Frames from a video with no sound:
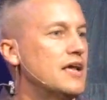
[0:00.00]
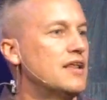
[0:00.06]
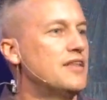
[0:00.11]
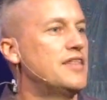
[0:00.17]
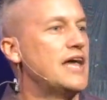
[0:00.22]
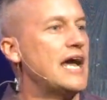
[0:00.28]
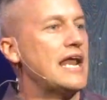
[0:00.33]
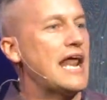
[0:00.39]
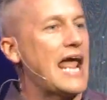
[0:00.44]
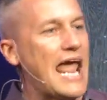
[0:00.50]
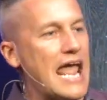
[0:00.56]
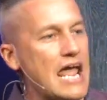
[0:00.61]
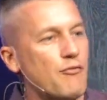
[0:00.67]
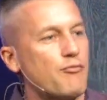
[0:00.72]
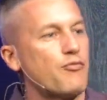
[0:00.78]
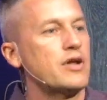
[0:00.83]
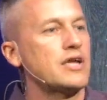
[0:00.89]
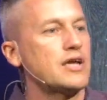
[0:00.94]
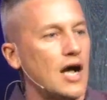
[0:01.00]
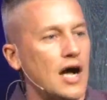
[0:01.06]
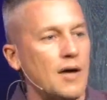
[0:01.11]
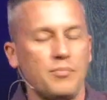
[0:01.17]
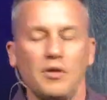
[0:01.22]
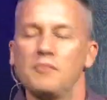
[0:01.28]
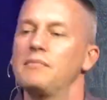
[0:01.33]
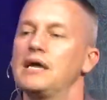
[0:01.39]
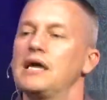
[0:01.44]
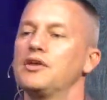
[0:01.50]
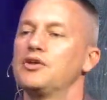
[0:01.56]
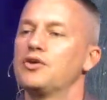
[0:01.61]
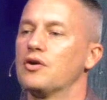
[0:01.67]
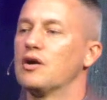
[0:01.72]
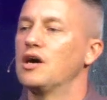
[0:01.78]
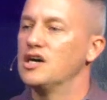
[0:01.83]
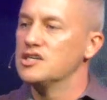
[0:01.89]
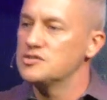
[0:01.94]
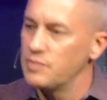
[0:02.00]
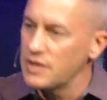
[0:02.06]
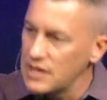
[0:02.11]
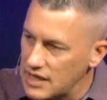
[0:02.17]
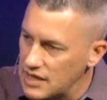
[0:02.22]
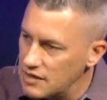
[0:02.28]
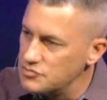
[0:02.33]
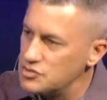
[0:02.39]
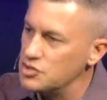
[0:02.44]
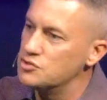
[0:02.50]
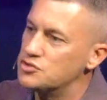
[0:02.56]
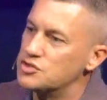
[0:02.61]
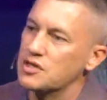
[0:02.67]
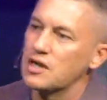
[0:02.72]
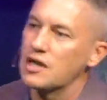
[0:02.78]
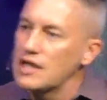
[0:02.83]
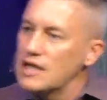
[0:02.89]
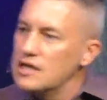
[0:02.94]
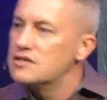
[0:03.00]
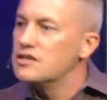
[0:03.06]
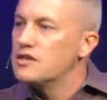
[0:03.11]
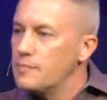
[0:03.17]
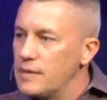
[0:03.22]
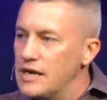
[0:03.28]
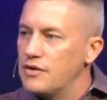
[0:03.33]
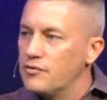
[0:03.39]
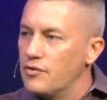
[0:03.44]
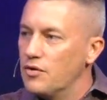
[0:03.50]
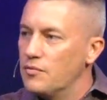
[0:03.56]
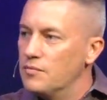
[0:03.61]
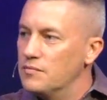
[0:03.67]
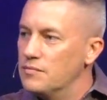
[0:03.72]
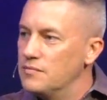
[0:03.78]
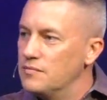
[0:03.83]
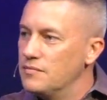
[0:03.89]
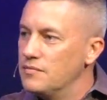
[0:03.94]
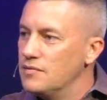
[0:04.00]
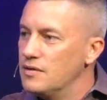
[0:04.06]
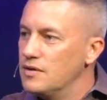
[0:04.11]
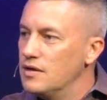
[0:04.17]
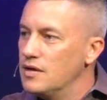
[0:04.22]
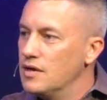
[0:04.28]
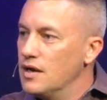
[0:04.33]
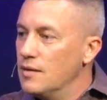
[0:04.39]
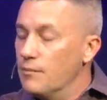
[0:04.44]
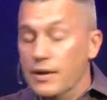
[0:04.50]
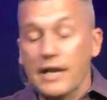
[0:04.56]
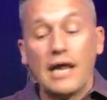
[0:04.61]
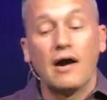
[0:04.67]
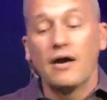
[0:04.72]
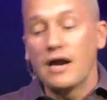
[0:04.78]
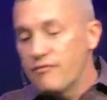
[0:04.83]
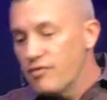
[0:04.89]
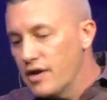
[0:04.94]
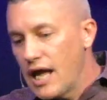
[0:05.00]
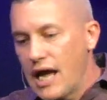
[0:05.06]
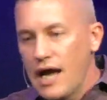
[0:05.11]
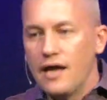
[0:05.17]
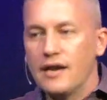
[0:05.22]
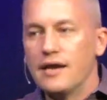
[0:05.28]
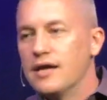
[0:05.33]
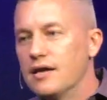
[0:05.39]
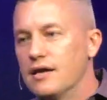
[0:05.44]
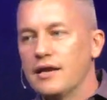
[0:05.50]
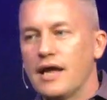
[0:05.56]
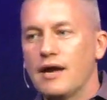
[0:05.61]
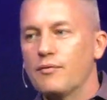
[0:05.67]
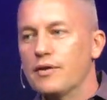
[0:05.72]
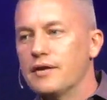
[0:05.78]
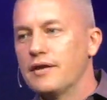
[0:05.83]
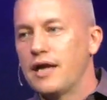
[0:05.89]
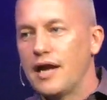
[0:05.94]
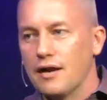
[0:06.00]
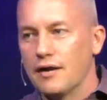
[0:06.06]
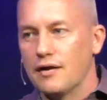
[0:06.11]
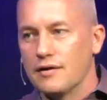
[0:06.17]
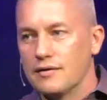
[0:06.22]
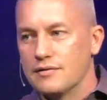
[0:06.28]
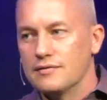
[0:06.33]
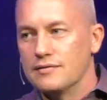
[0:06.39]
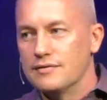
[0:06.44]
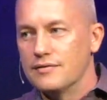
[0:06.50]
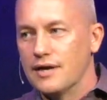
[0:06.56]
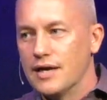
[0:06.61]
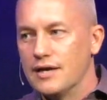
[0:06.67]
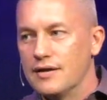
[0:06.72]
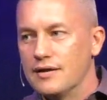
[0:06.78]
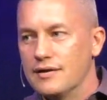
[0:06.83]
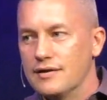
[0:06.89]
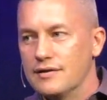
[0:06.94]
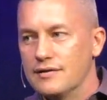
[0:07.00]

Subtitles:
that every compliment your husband gives you should lead to the bedroom. But now, every now and then, that wouldn't hurt, right?